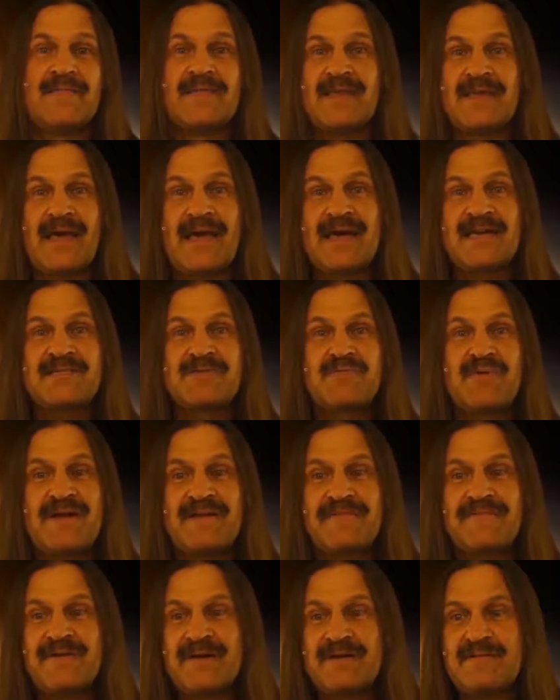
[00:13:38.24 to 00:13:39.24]
The
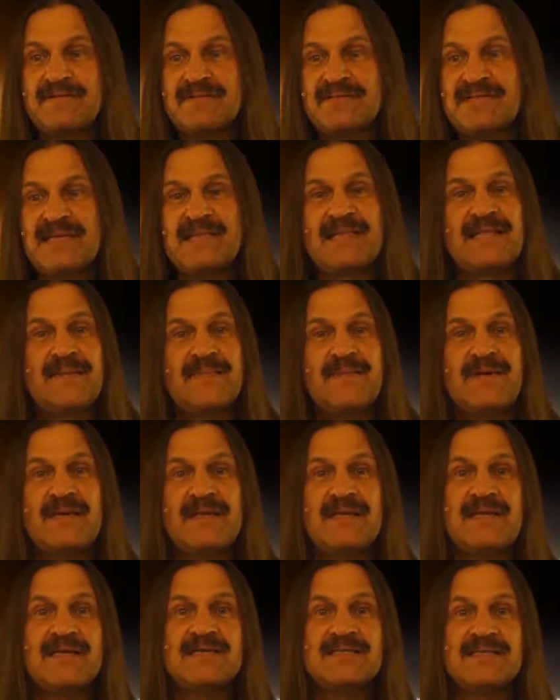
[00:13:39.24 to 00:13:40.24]
X-ray frequency
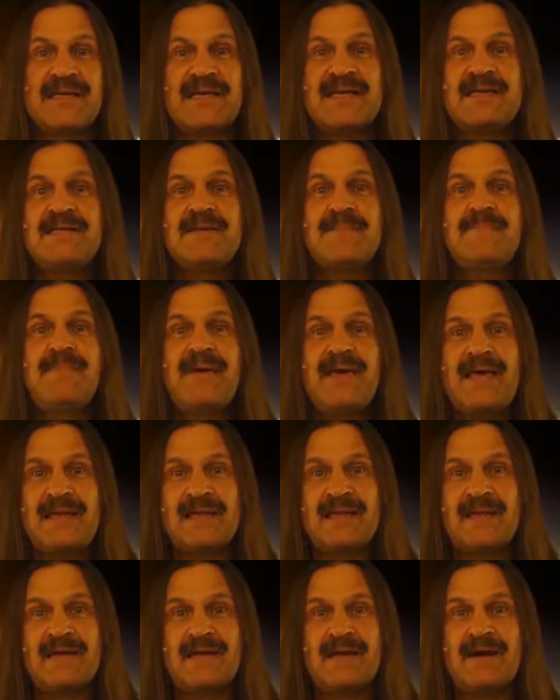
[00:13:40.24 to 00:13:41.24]
limit is
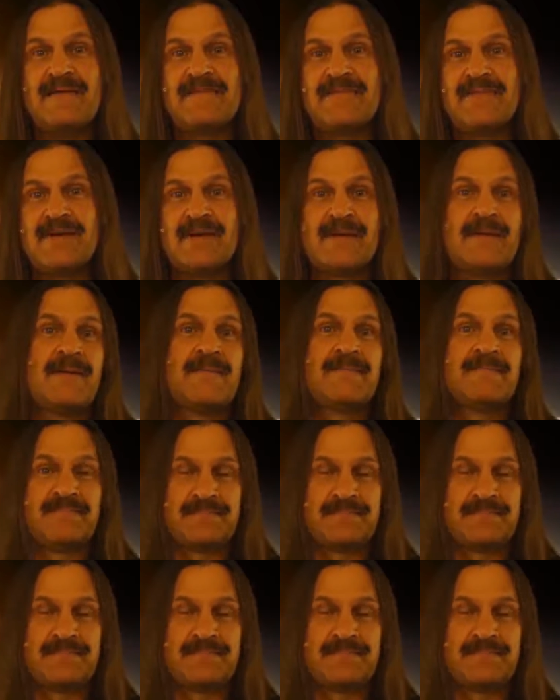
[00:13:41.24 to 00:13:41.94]
independent of the